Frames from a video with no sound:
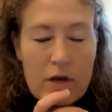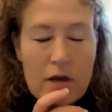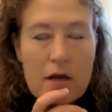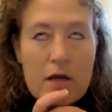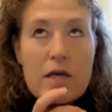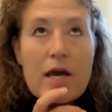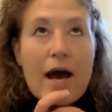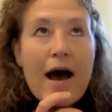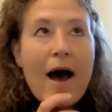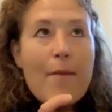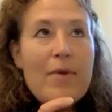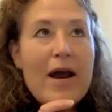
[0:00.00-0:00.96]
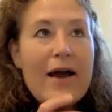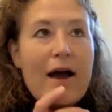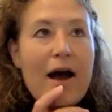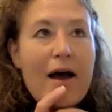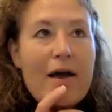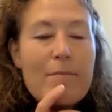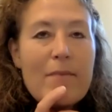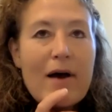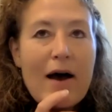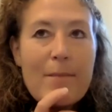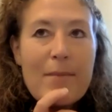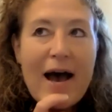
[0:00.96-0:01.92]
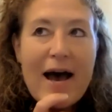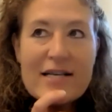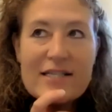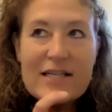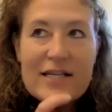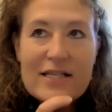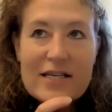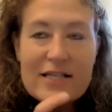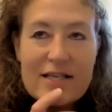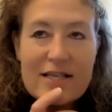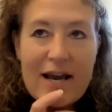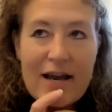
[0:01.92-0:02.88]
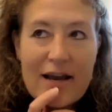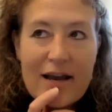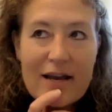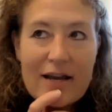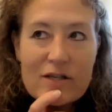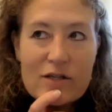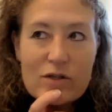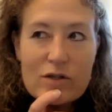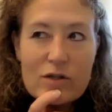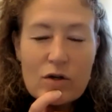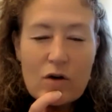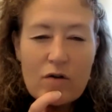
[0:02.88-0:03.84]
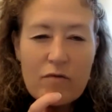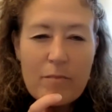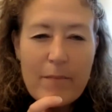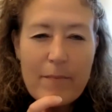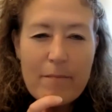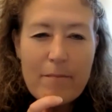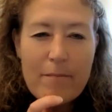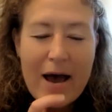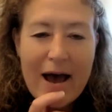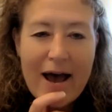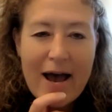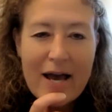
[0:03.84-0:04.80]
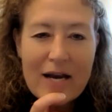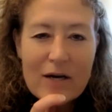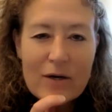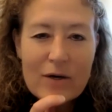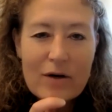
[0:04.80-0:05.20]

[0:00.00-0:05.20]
yeah, I mean, I'm hesitant to say sort of bad